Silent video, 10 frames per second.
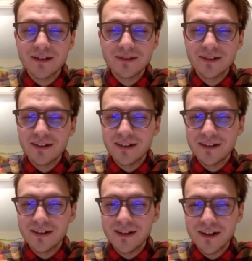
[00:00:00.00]
down,
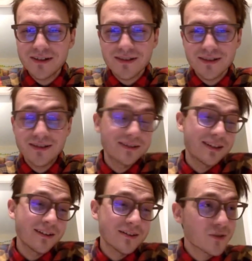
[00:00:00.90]
honestly,
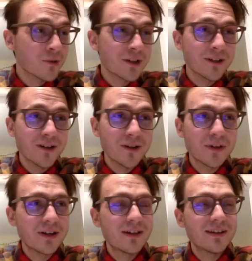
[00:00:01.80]
now that you bring it
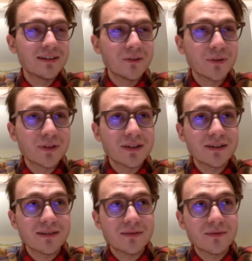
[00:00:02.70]
up. The
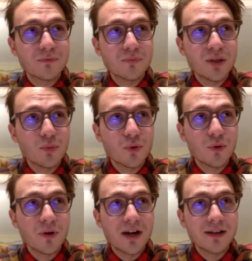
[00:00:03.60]
only
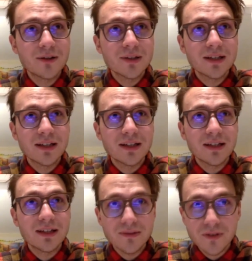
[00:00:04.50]
people I know
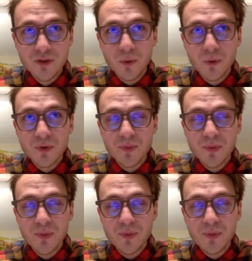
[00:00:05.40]
that
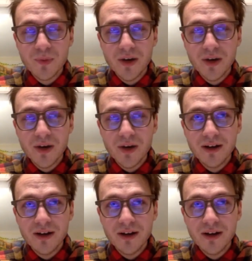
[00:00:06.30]
individuals buy it,